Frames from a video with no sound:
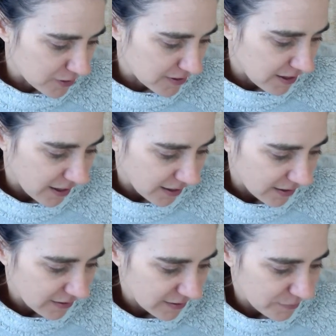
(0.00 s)

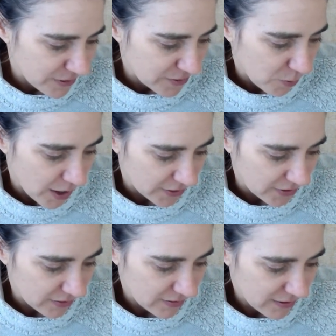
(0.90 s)
Ka means
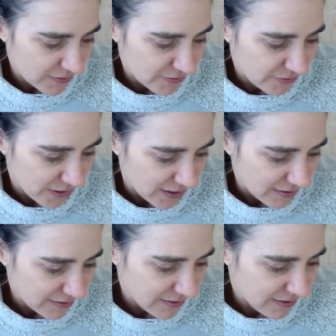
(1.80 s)
water.
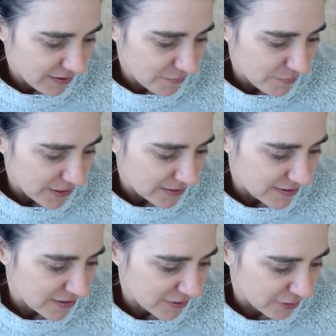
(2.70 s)
Fa
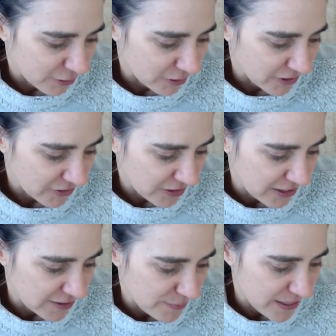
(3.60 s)
means to flourish.
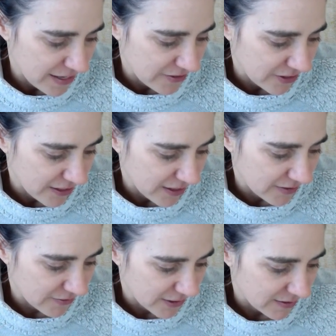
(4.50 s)
And it's P-H-A,
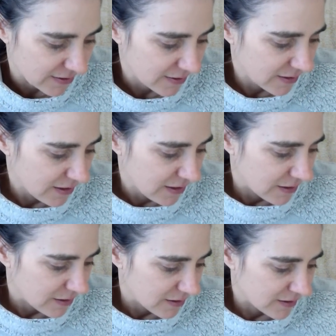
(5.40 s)
Kapha.
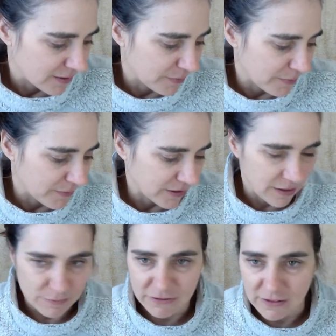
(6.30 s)
Sometimes it
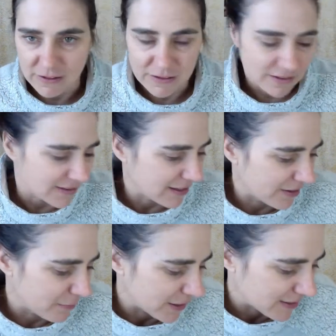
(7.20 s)
kapha is how
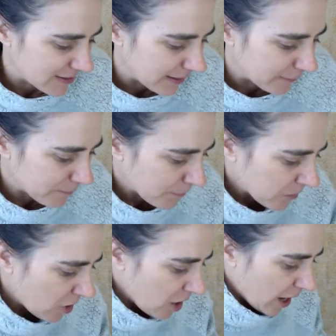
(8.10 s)
they might say
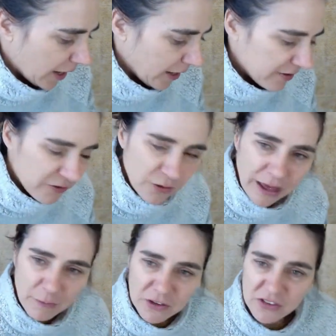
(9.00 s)
it. So
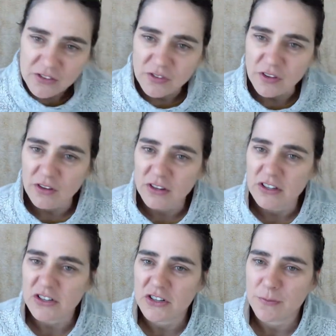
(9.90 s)
that which is
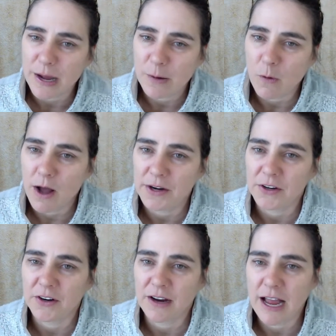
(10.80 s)
flourished by
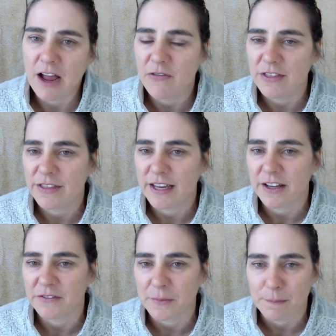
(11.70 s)
water, I often
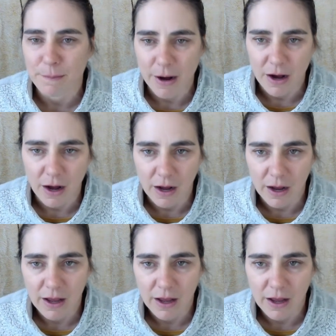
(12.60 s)
think of a bog.